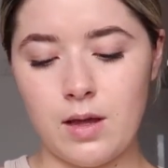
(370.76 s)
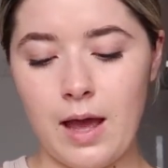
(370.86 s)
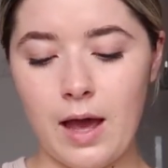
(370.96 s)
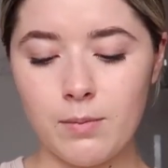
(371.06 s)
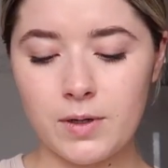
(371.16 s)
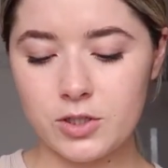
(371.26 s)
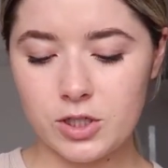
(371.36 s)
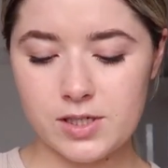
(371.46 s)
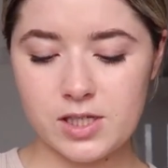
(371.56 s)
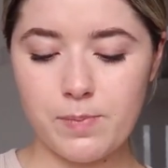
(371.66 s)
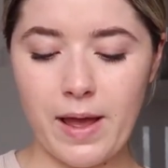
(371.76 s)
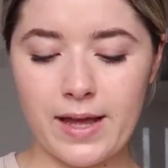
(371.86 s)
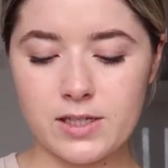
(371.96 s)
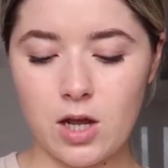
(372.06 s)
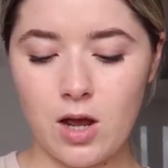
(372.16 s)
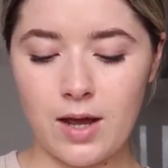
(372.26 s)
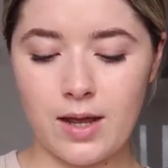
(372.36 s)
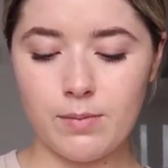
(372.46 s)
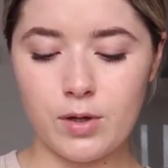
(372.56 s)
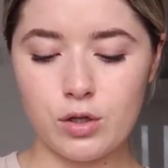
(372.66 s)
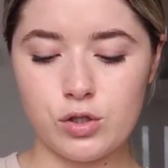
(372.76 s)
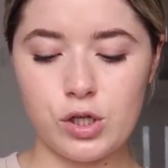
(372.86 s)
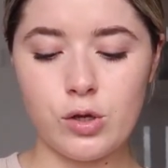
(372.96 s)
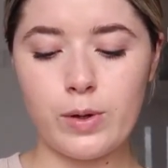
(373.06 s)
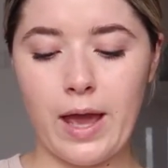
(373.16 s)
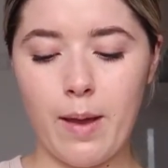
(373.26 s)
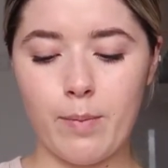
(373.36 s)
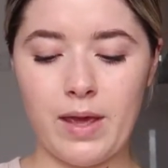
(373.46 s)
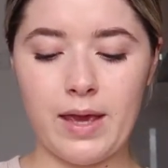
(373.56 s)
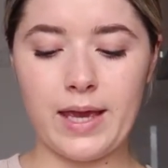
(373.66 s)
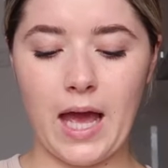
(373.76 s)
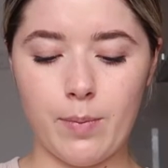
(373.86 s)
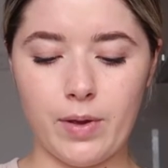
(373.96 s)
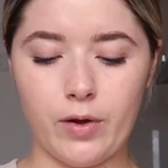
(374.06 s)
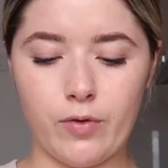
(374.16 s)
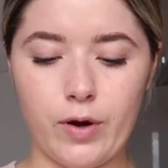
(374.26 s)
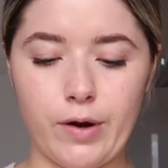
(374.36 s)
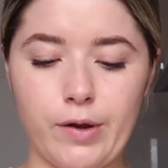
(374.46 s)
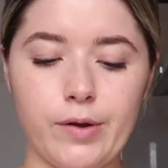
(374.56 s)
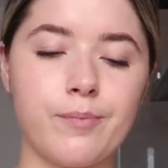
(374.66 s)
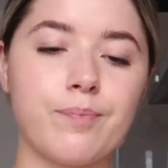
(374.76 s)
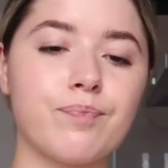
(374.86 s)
how much spare time do you get being cabin crew?